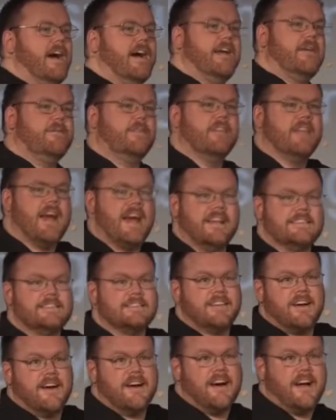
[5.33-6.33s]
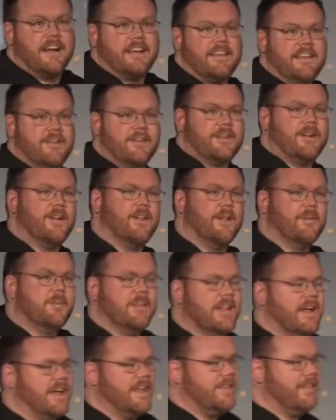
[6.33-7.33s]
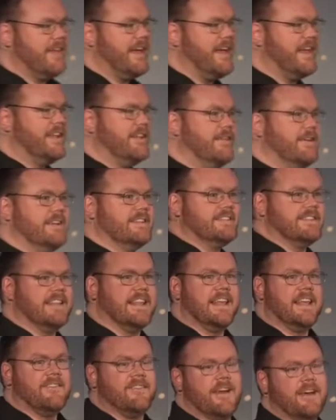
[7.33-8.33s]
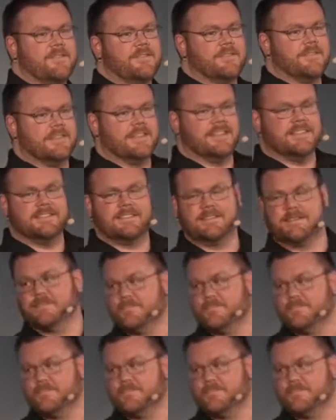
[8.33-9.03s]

am the last talk. You can all applaud that. You get to leave after this.